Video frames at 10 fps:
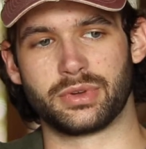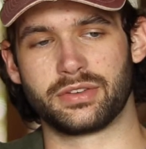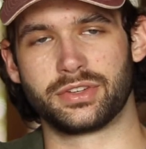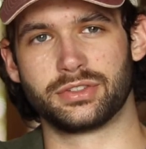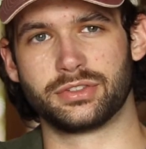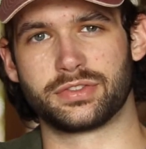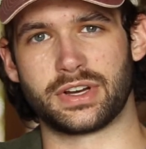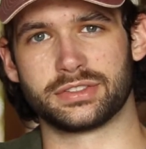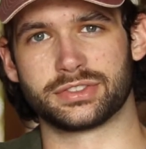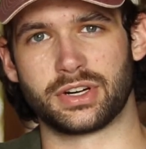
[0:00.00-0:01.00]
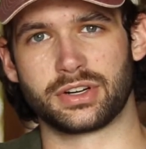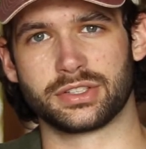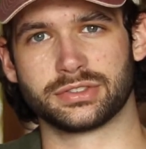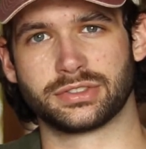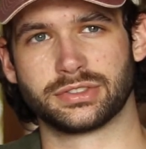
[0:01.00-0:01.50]
whenever you lose five
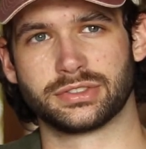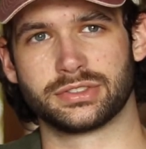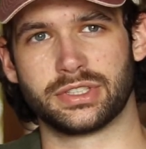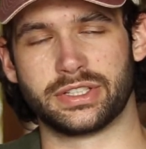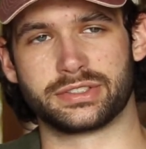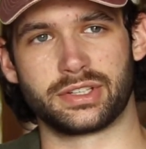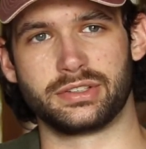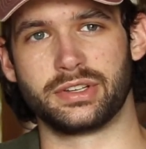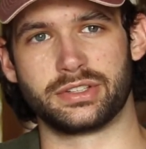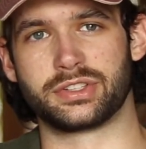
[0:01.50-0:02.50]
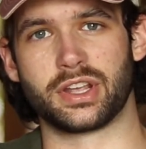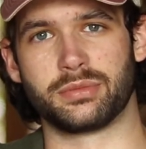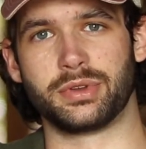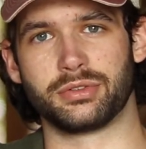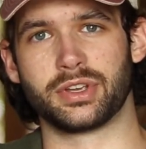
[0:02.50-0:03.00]
starters, it's going
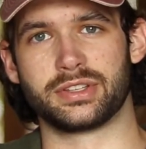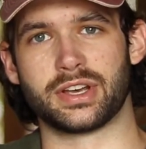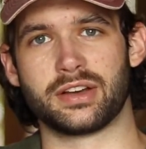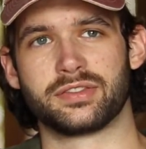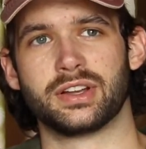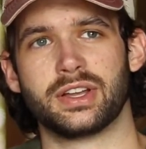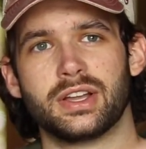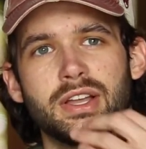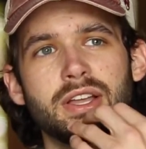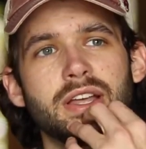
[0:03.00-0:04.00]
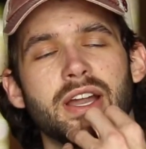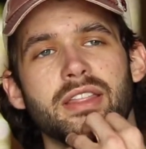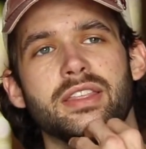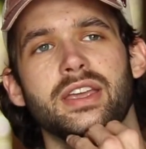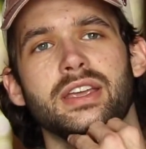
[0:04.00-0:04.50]
to be really tough. And I
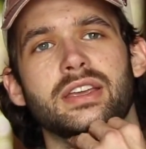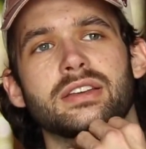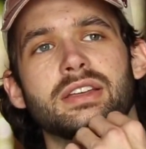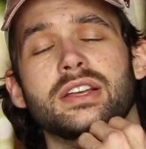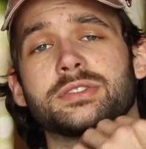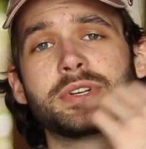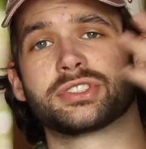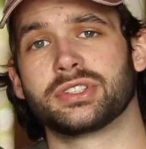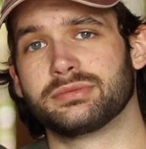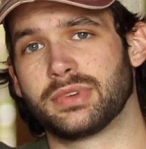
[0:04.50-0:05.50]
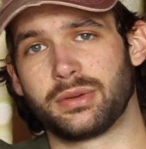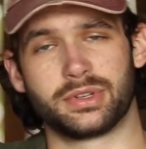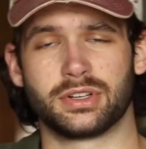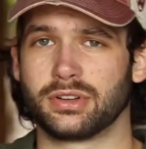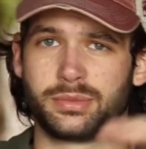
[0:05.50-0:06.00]
think, especially, I
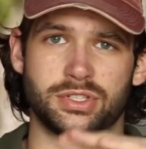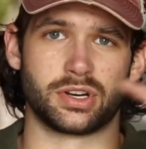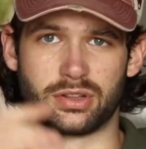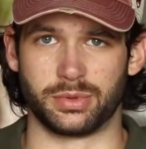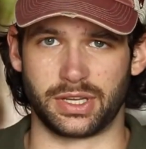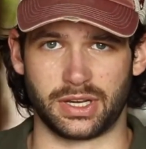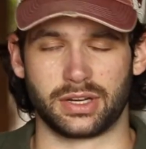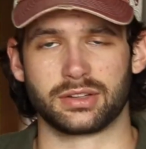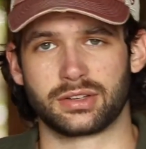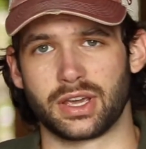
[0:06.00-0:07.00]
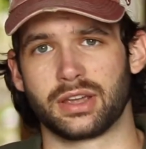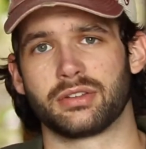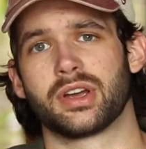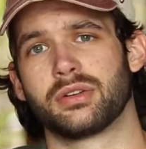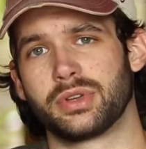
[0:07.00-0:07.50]
mean, let me start at the beginning. Okay,
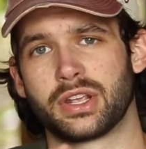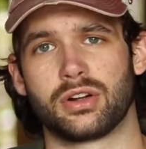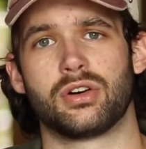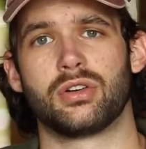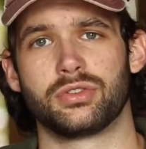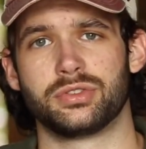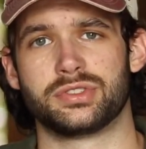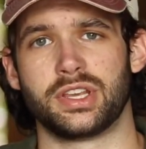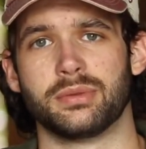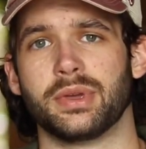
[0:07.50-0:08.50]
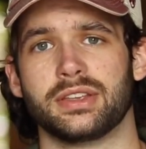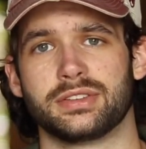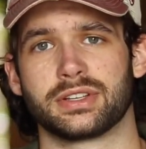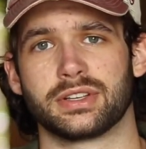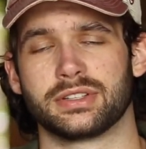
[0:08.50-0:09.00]
right? We get a whole new team
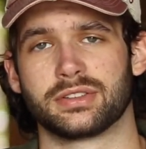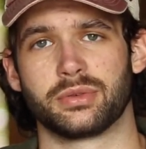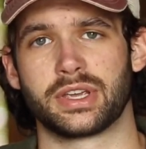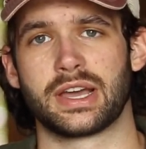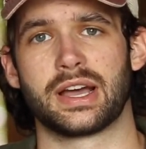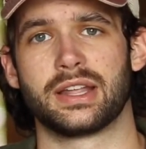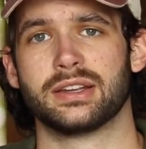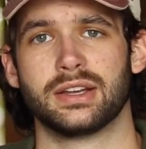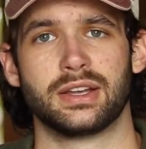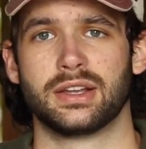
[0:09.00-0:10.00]
basically. So we got,